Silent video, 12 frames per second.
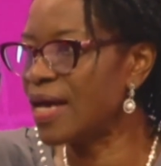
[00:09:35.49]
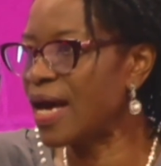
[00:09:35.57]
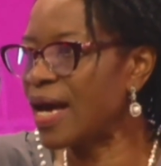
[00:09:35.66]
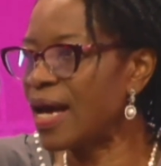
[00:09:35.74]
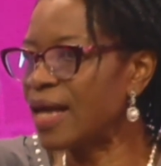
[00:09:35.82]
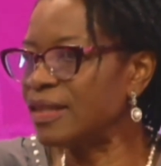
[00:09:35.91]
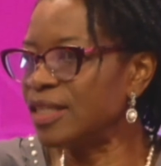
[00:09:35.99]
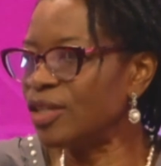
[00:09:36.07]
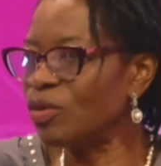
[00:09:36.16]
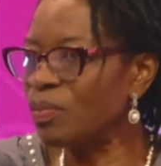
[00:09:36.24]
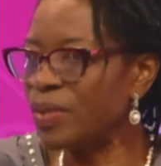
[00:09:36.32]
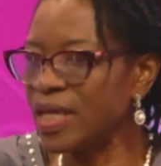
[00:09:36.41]
And
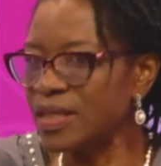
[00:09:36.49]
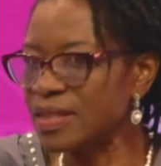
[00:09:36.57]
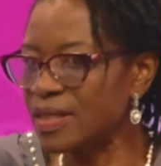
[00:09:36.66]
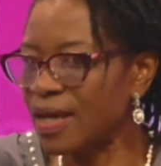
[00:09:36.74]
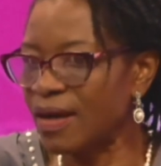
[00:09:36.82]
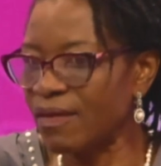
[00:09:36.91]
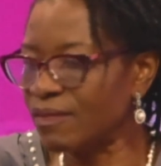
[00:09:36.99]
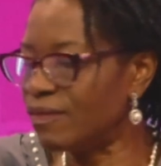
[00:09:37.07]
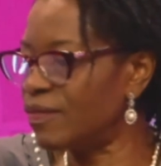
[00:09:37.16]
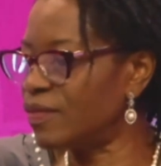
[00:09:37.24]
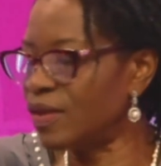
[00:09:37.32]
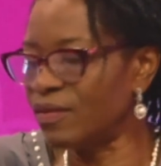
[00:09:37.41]
beans are
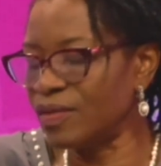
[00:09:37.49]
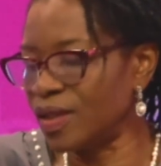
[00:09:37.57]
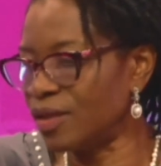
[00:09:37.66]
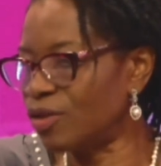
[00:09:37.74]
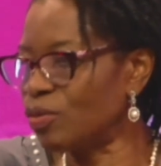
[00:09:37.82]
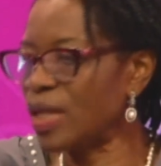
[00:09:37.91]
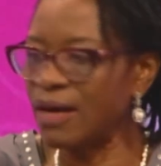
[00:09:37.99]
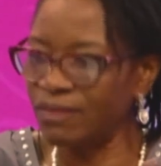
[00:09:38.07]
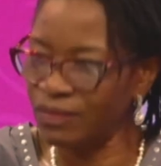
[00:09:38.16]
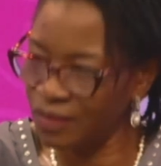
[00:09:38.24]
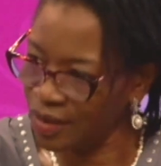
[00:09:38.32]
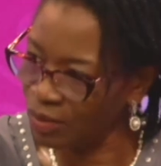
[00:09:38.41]
they have
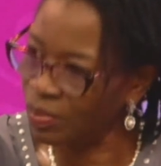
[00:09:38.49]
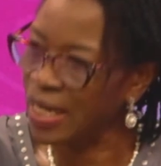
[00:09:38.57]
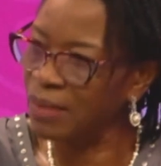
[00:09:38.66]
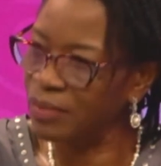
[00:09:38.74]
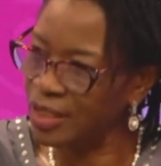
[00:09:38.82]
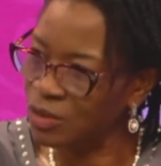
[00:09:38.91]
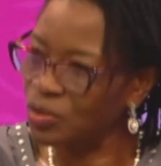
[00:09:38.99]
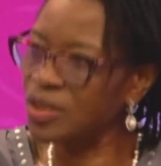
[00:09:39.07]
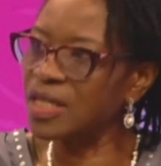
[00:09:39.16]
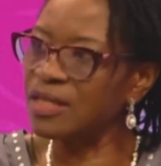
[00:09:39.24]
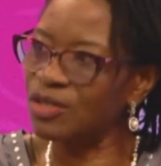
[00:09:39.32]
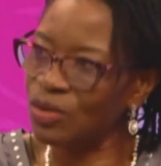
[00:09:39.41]
the plant-based proteins.